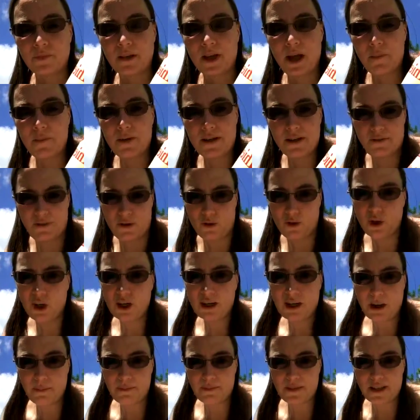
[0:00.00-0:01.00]
I mean, if you
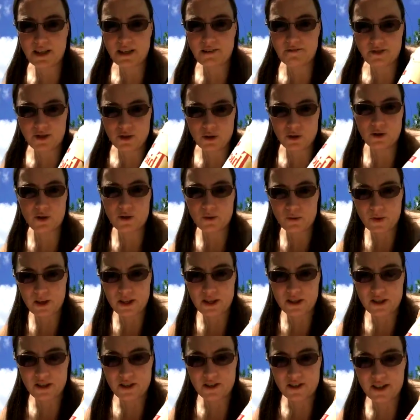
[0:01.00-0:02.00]
look up Thieves, do your
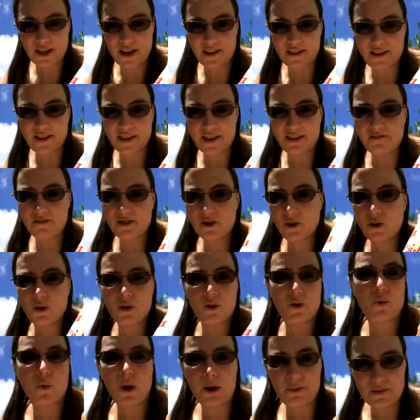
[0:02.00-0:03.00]
research on Thieves, go to
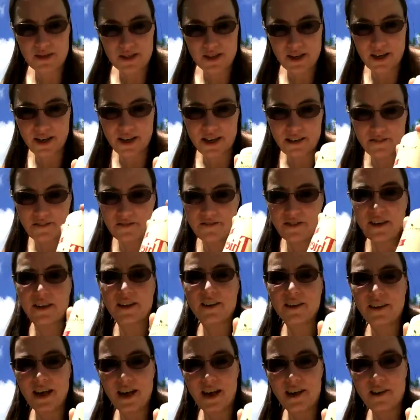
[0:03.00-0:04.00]
the website,
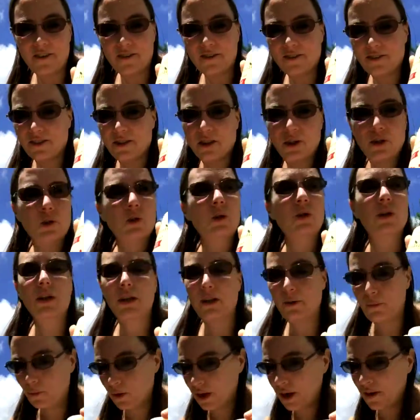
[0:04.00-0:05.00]
figure it out, Google
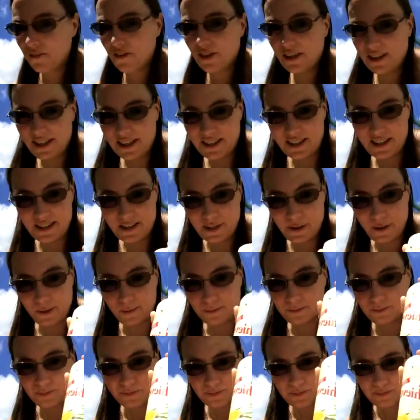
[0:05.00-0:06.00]
it, whatever you need to do.
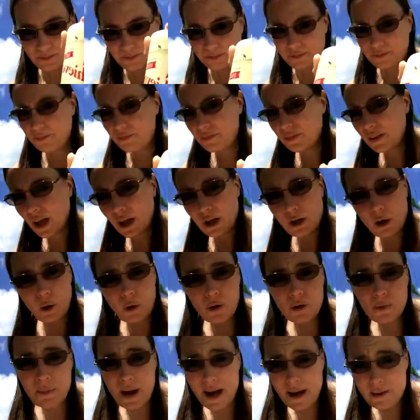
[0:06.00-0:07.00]

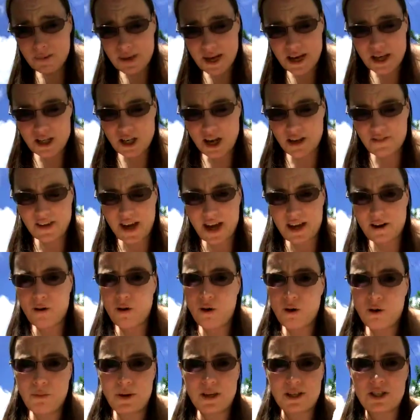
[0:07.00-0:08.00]
Go to my page. I've got a
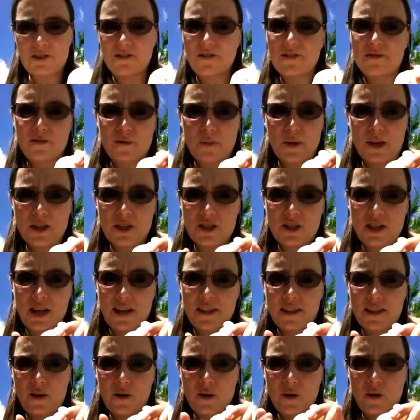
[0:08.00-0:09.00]
whole bunch of information
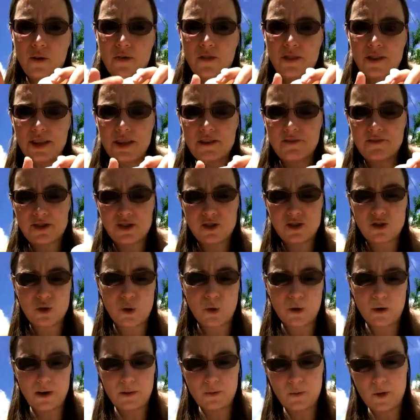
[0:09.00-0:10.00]
on the whole Thieves. The
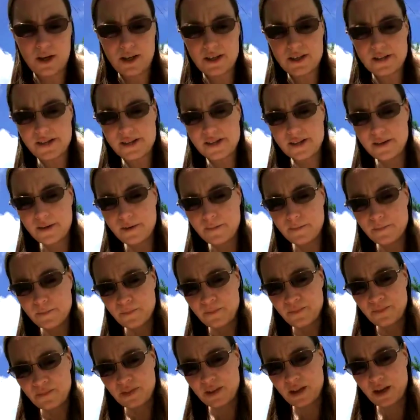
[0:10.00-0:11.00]
story was,
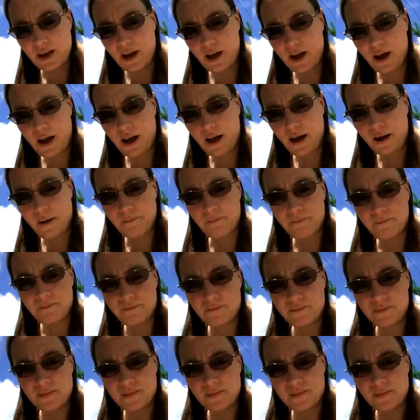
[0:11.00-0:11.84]
well,